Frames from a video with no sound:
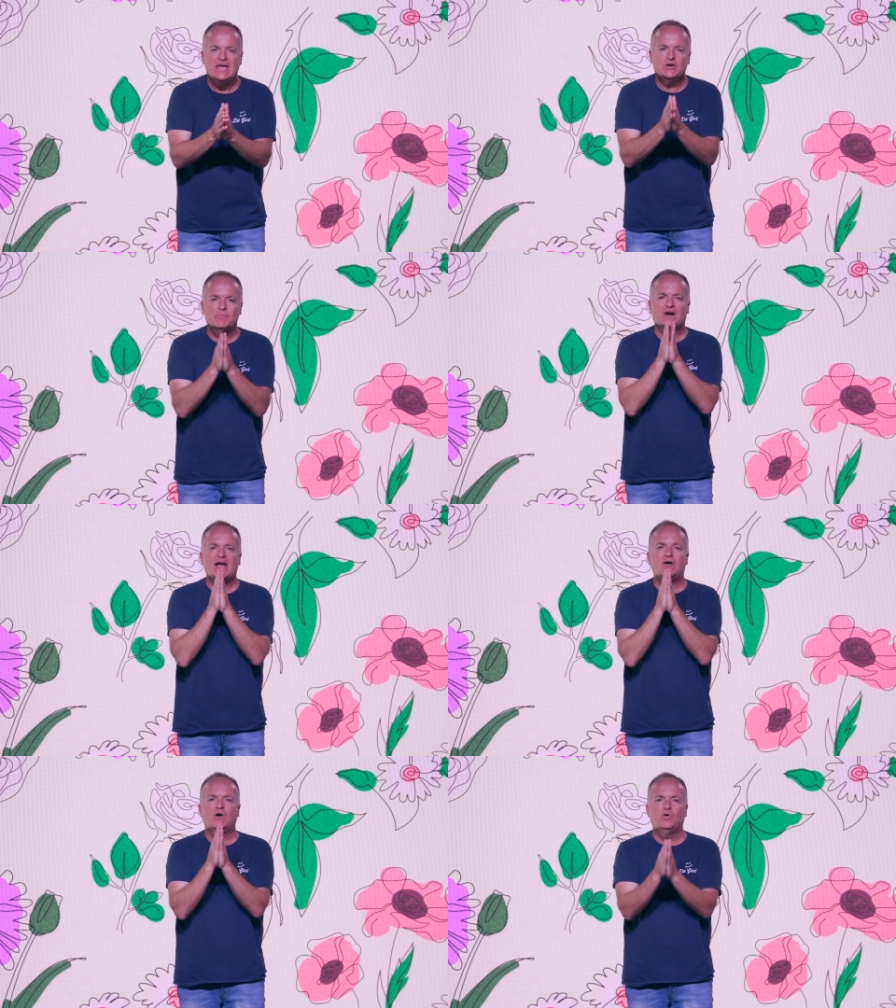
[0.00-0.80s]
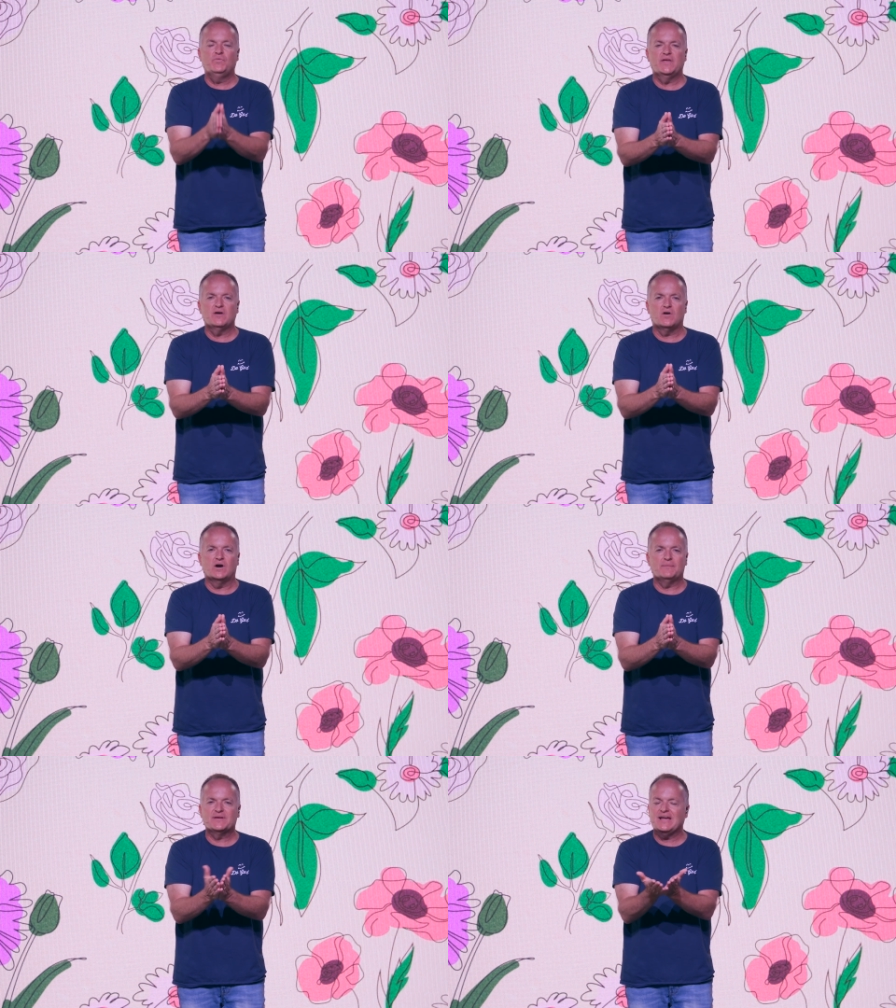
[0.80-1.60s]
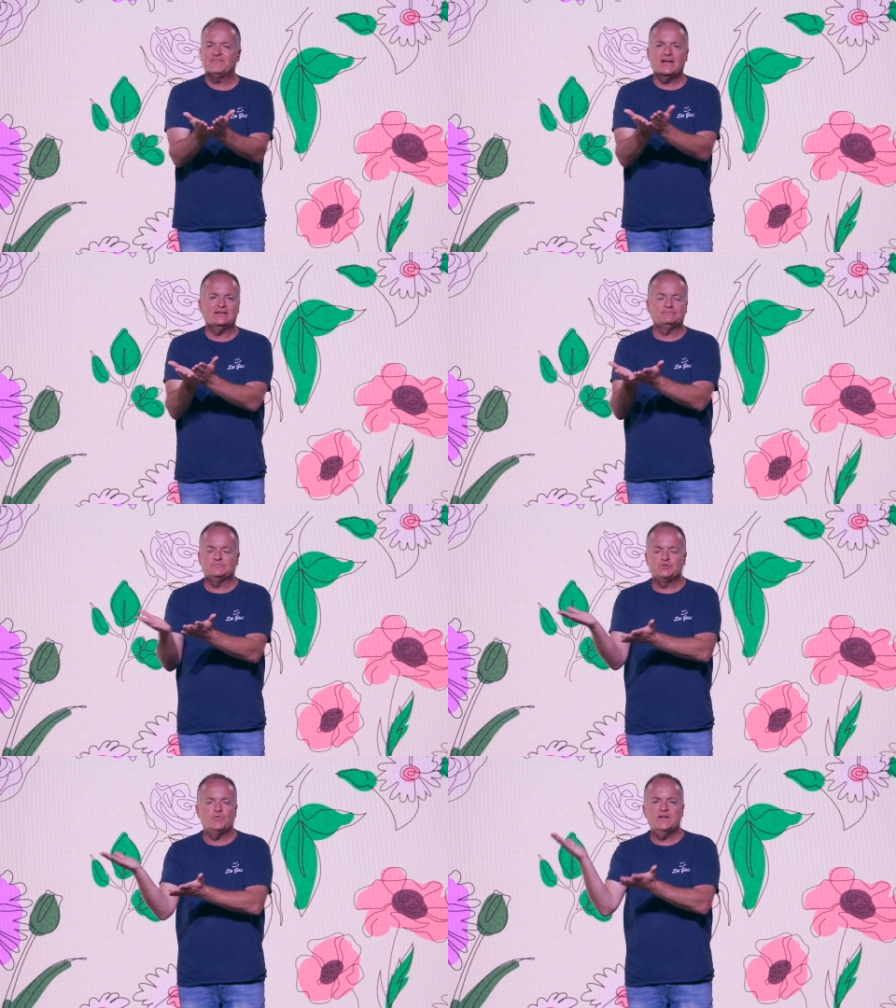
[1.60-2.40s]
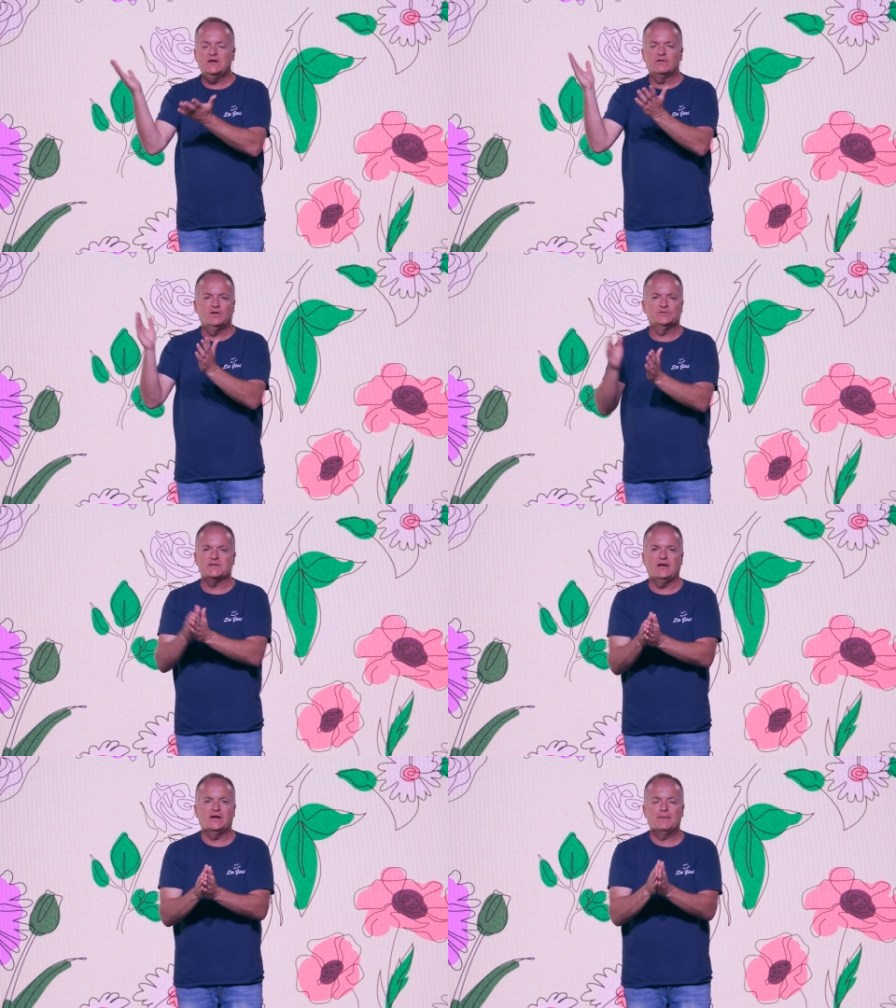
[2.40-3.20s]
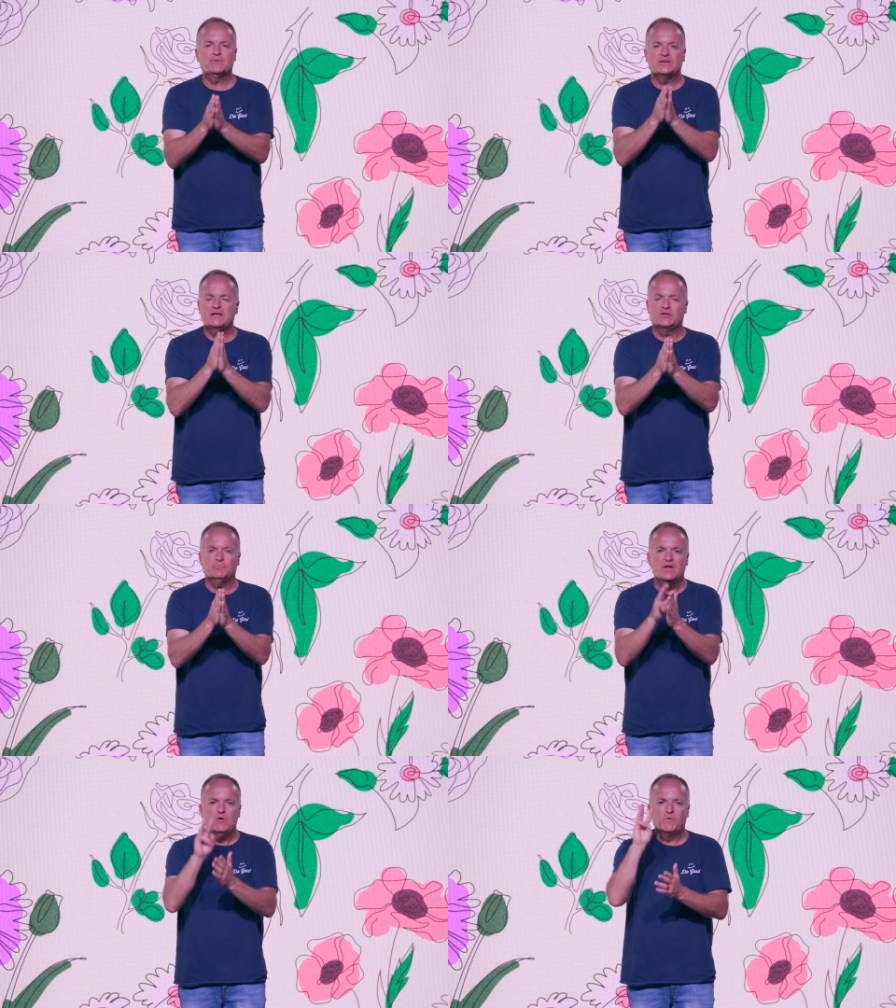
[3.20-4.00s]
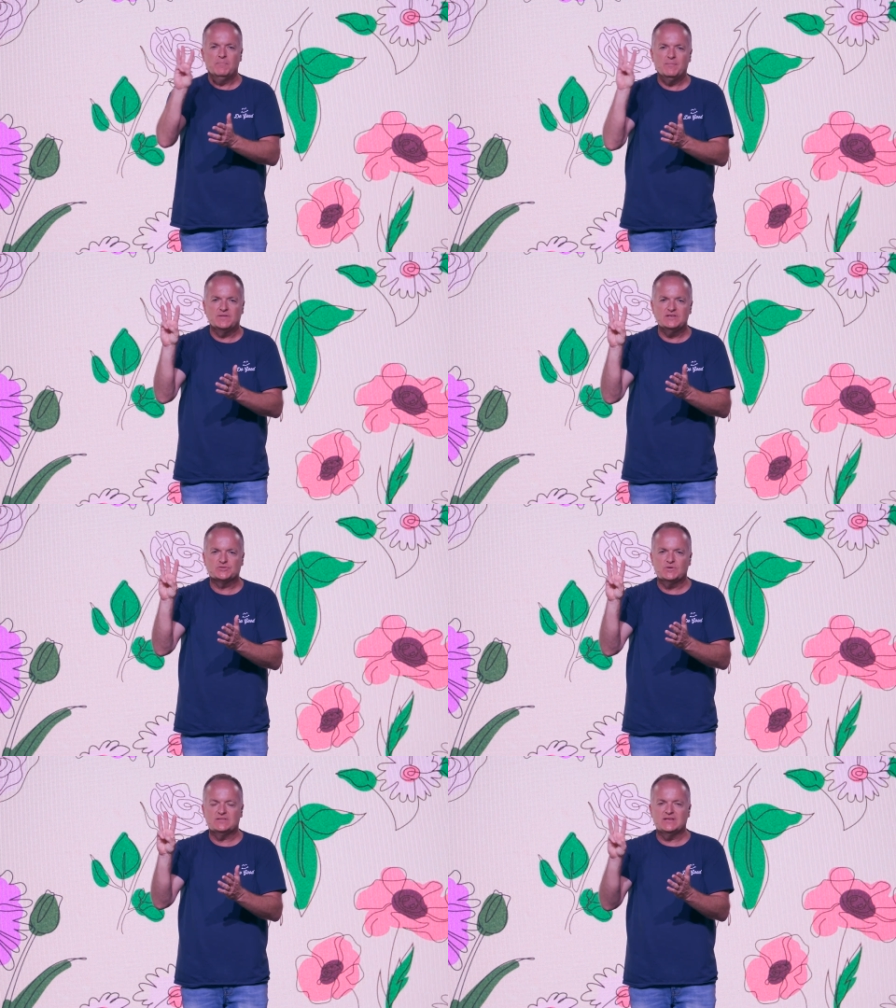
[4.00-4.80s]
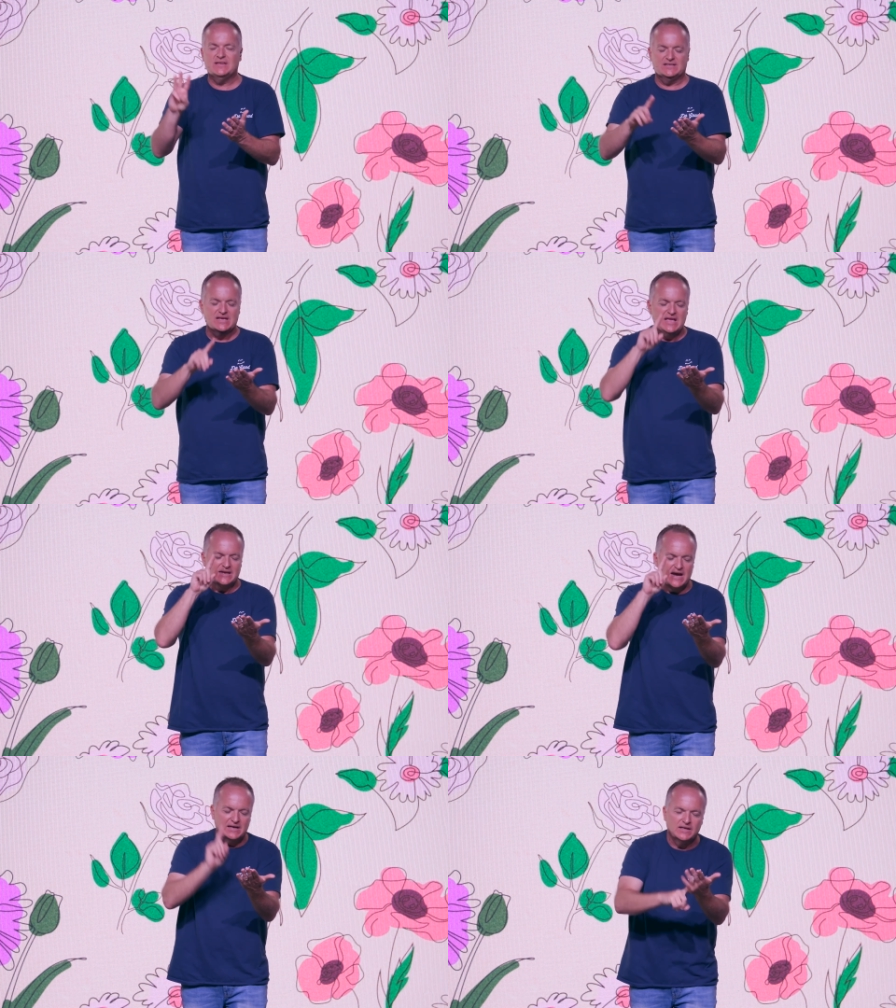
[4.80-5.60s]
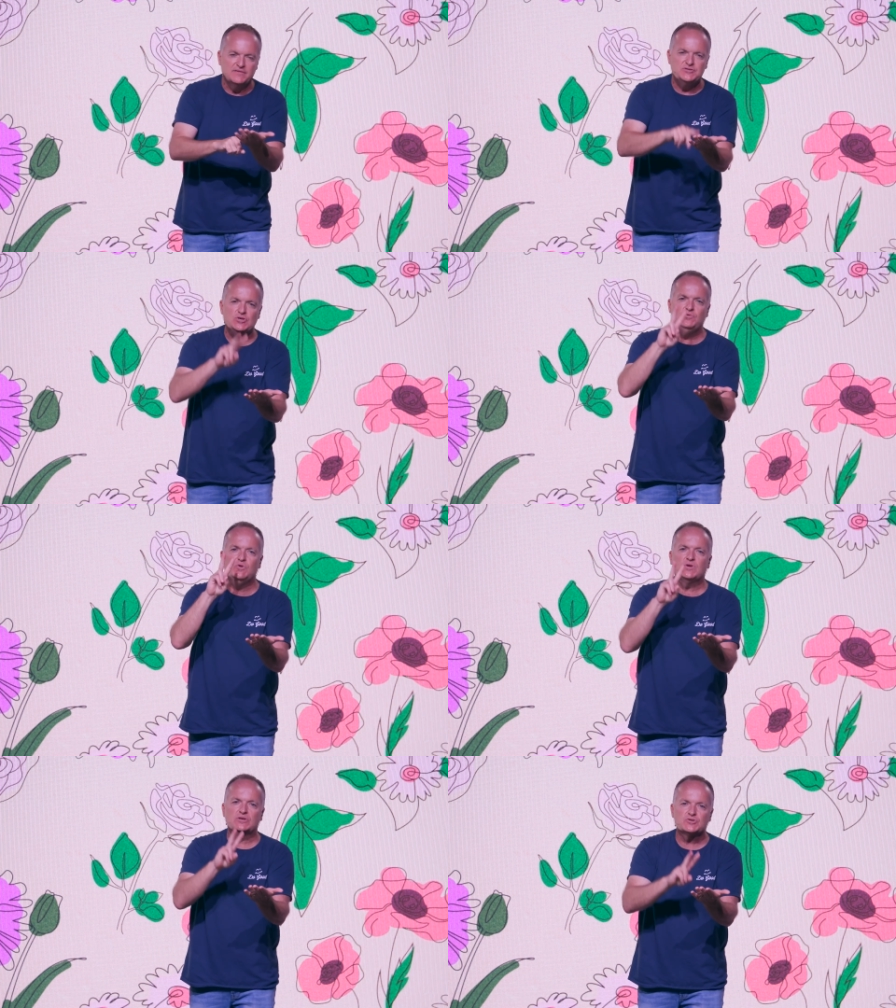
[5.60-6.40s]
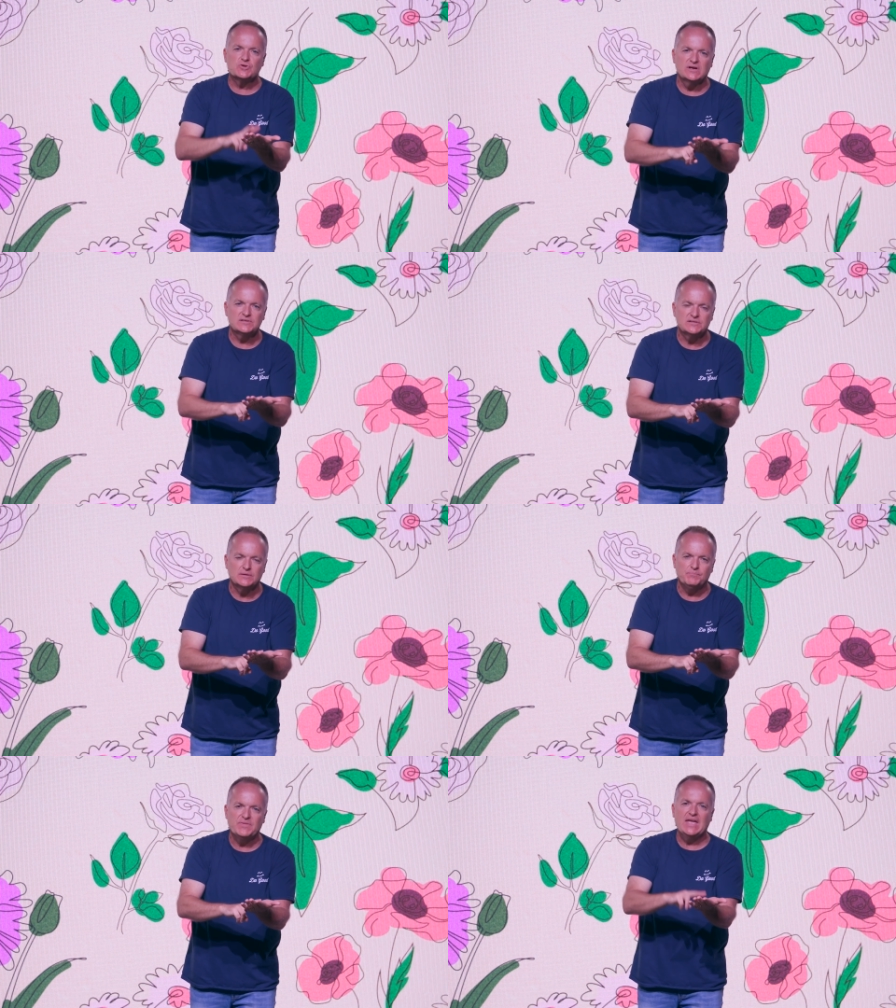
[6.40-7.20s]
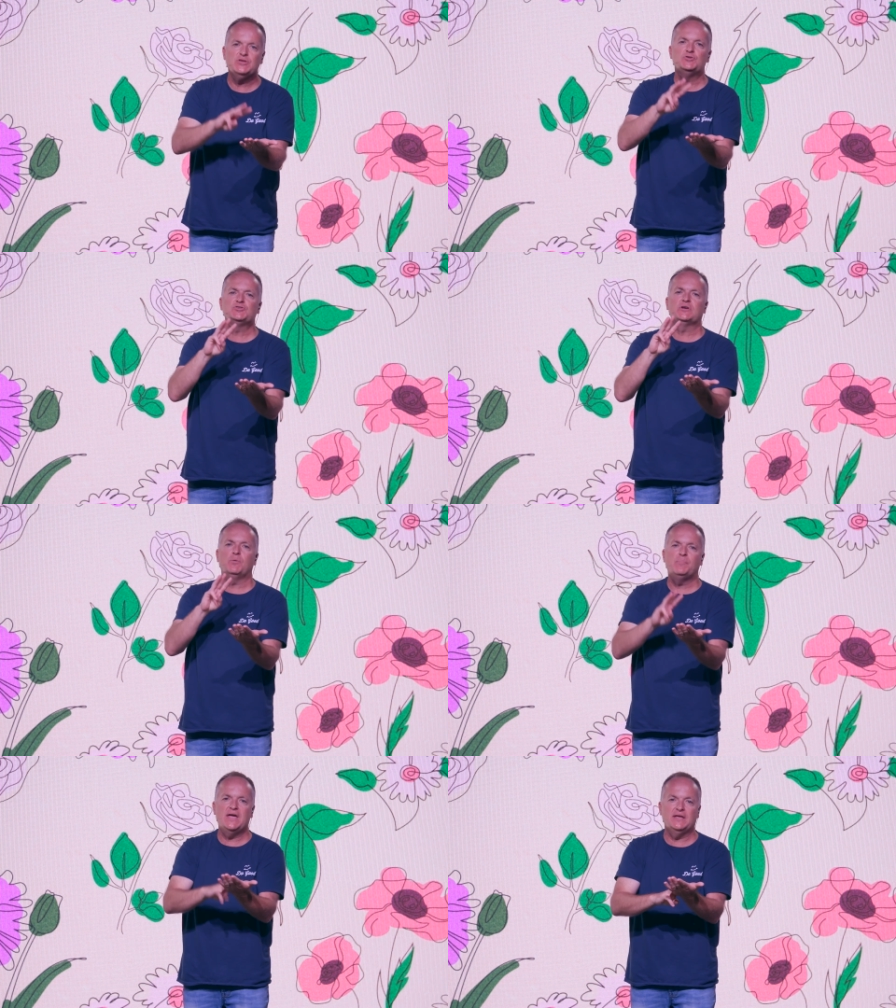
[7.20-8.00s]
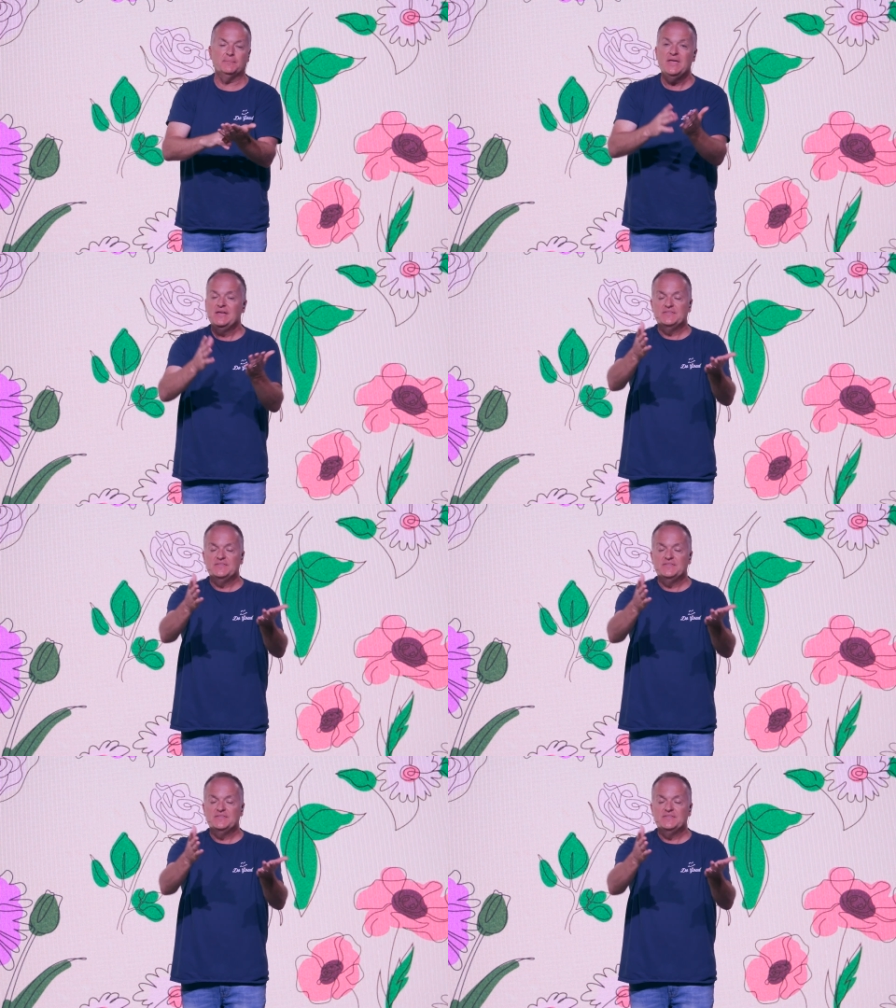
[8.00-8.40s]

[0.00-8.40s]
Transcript: Don't matter how old they are. I've got 20 year olds now, and I'm telling them, remember these three things God loves you, you can trust Him, and you should obey Him.